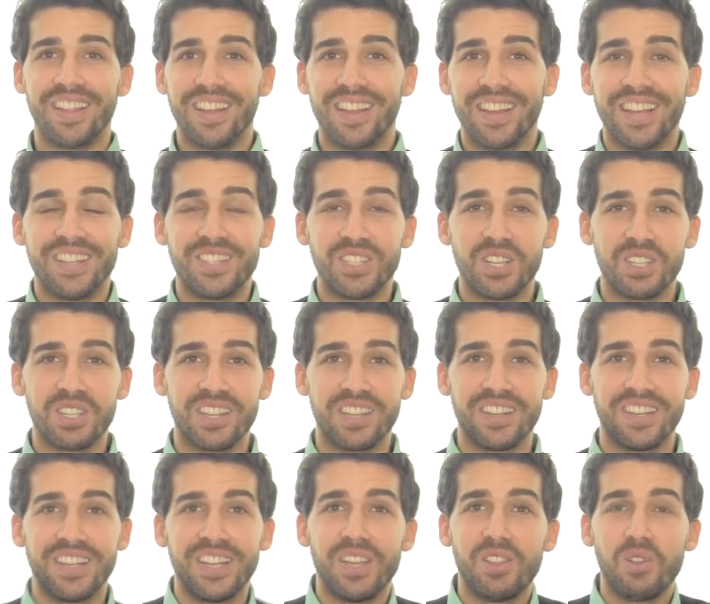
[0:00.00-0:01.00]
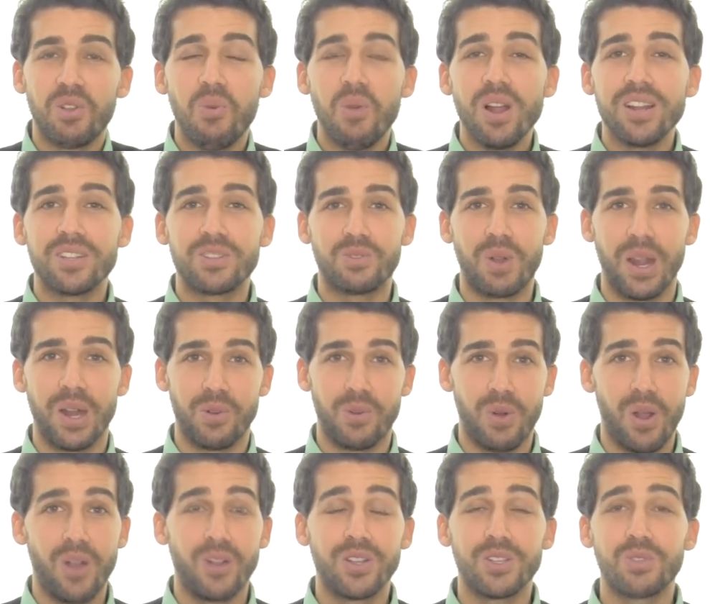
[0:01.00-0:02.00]
It's just neither one is right or
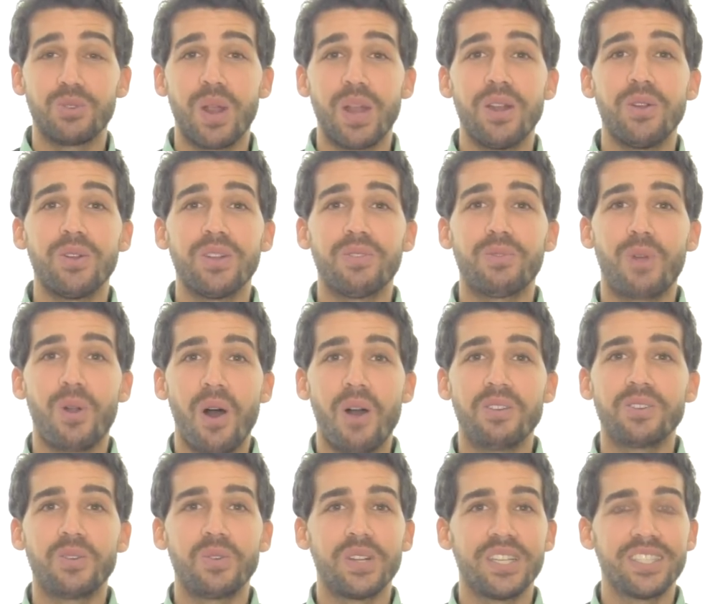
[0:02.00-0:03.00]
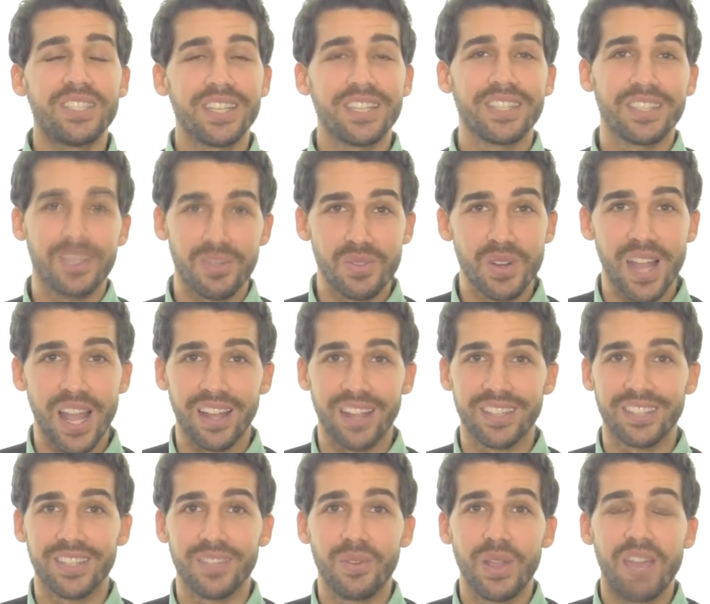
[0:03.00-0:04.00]
wrong, because right or wrong don't exist in
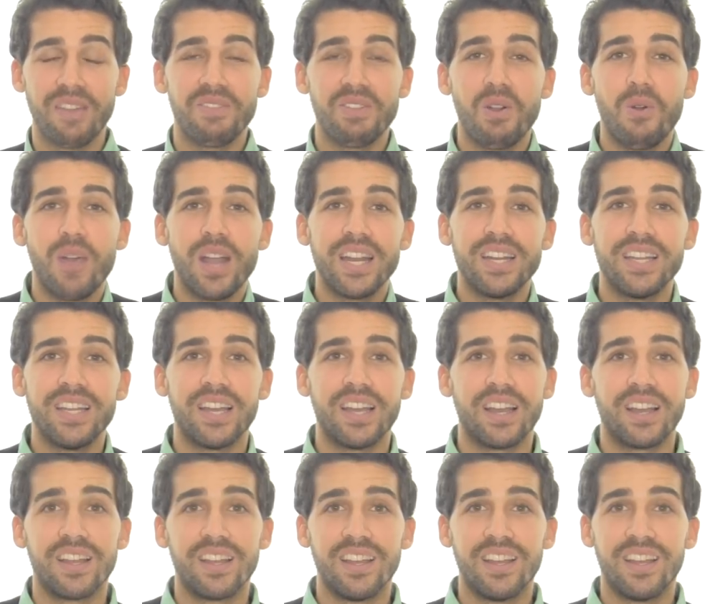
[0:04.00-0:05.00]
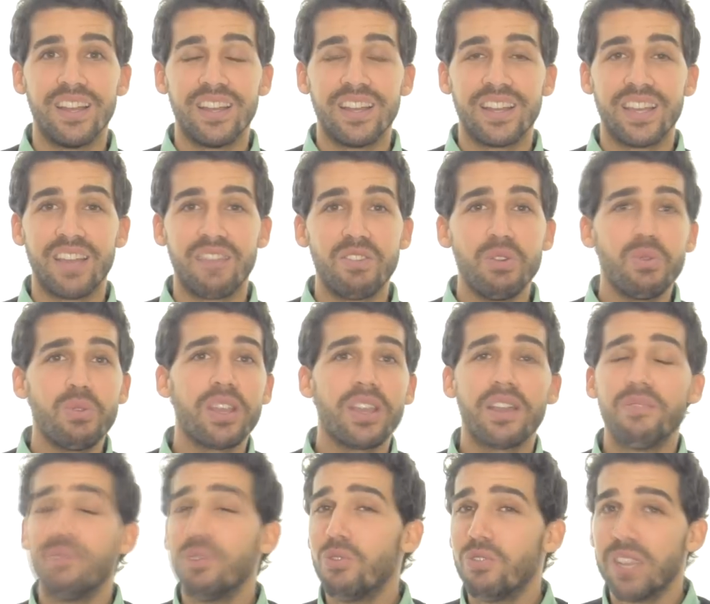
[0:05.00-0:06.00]
reality. We have no idea. If you think
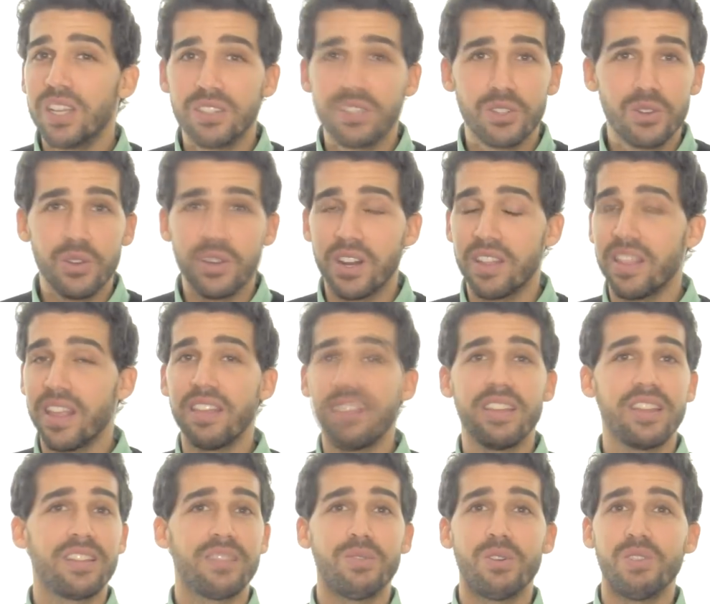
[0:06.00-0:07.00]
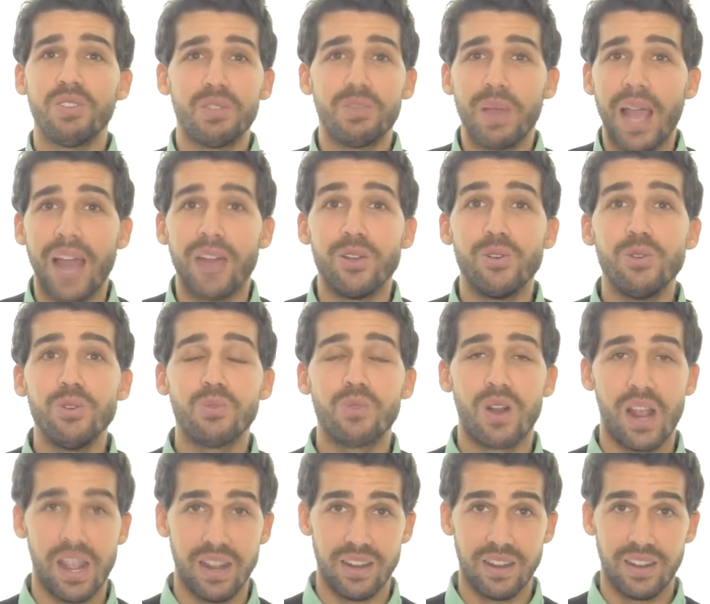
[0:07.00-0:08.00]
a movie is good and they think the movie's bad, who's
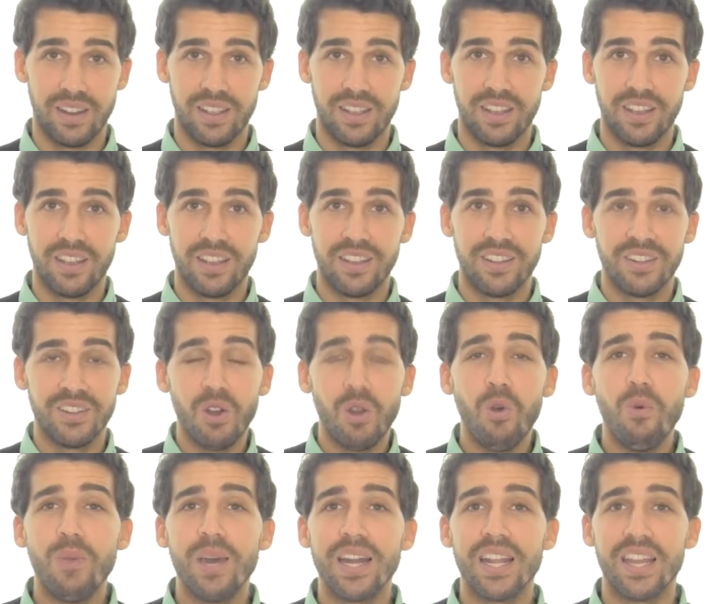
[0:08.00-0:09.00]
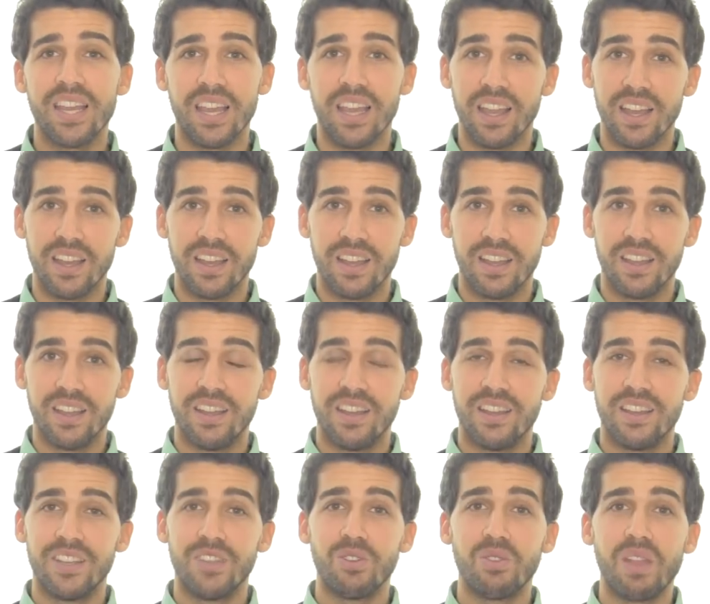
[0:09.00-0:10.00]
right? Nobody.
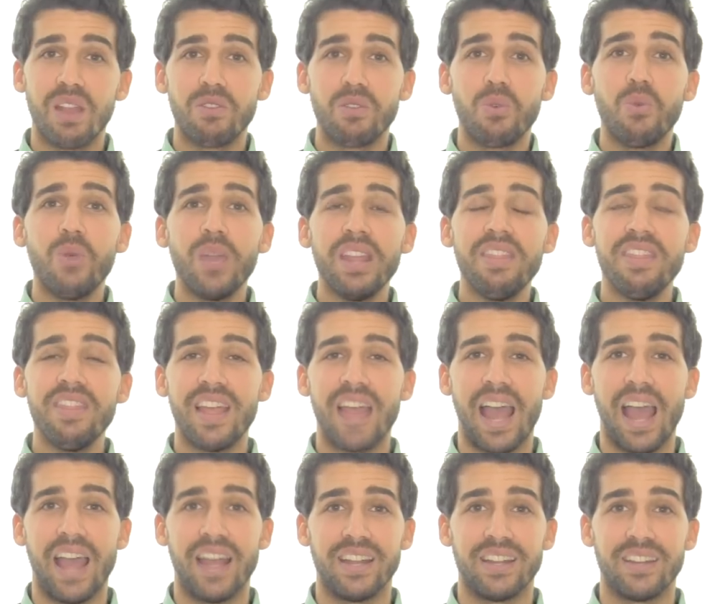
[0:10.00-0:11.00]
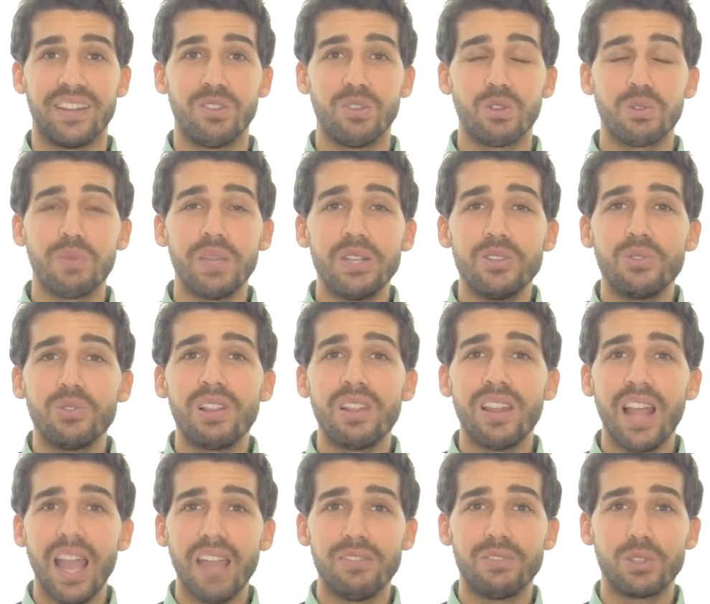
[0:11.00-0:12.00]
You'll never win that. You'll spend your
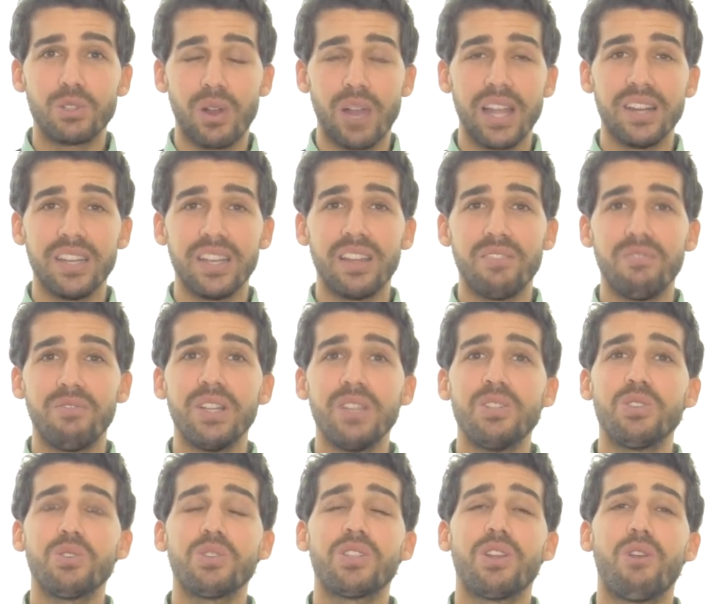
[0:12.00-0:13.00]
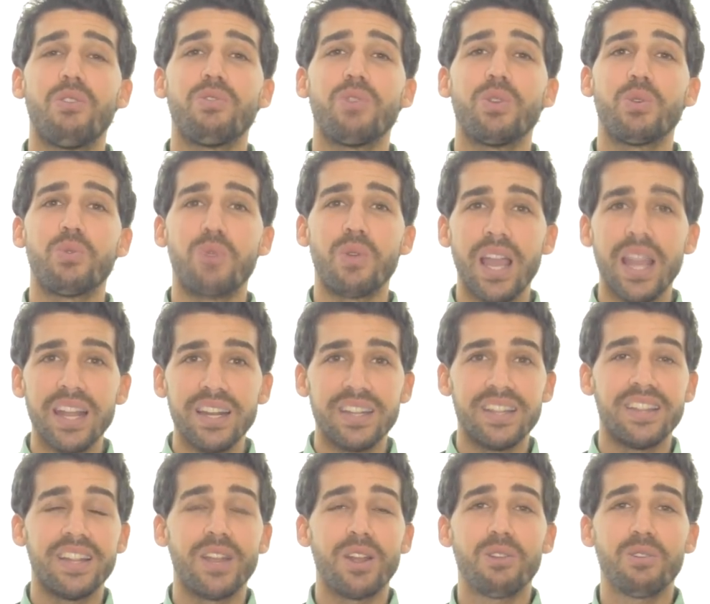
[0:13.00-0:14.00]
life trying to convince yourself you're right
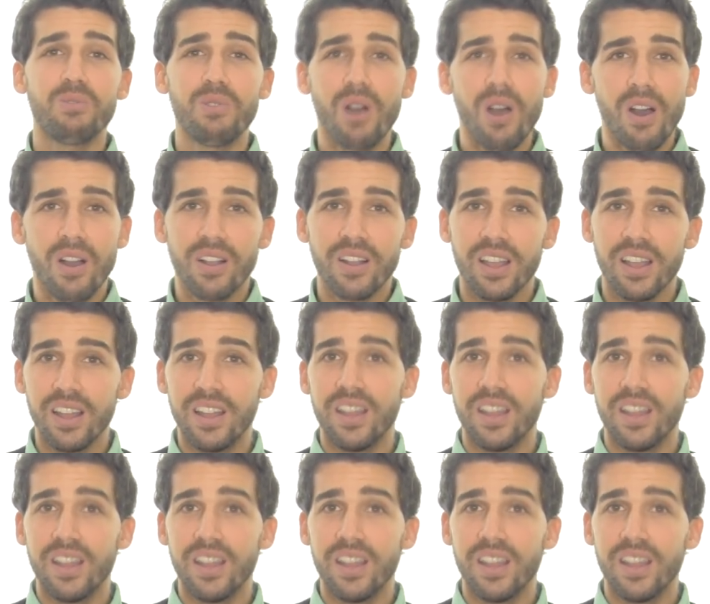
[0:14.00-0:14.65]
and they're wrong.